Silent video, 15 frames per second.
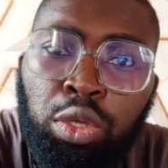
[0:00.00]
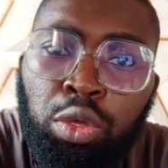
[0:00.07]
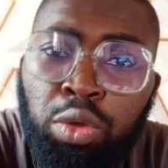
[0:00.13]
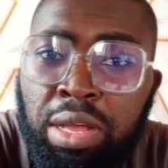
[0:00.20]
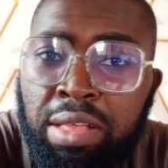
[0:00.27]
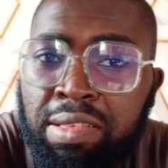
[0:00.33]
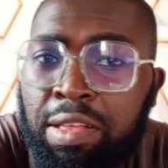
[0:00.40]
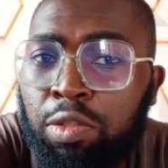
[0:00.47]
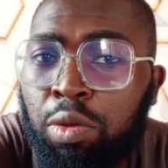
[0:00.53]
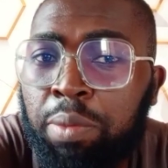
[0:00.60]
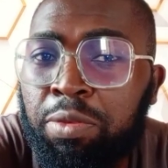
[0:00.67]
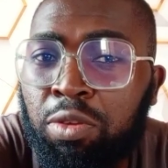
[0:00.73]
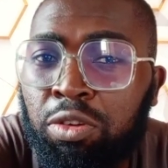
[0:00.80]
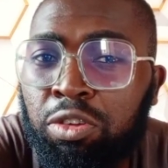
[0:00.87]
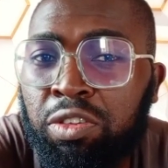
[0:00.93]
you can set
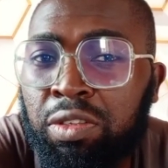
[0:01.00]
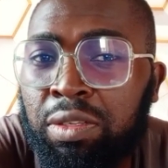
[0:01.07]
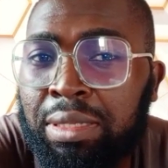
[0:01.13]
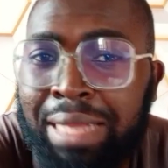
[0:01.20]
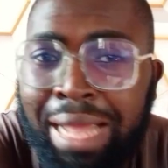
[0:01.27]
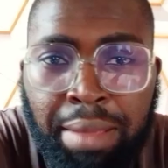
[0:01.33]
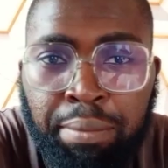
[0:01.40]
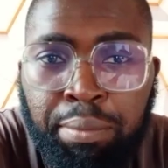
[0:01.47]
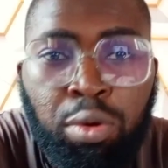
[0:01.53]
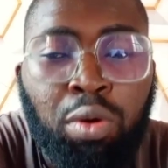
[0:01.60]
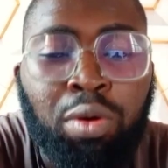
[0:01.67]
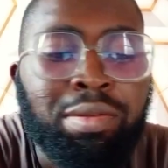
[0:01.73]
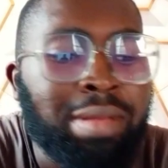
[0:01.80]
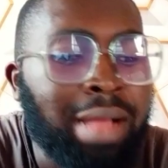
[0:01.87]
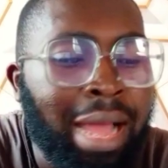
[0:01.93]
up such time
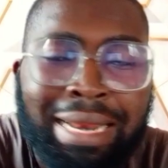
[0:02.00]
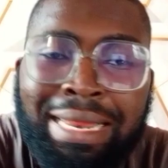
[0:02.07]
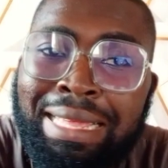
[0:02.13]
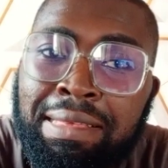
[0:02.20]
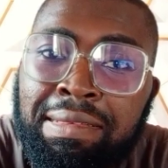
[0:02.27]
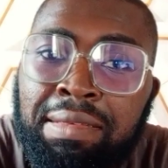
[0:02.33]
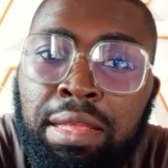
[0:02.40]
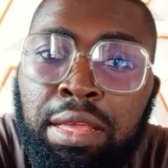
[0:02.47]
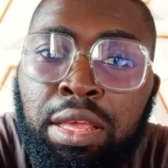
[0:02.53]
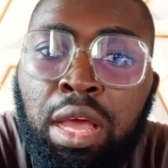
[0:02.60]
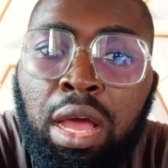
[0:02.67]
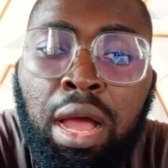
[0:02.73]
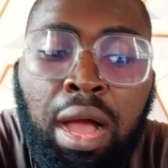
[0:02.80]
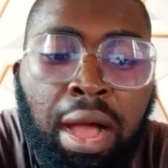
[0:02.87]
blocks and easily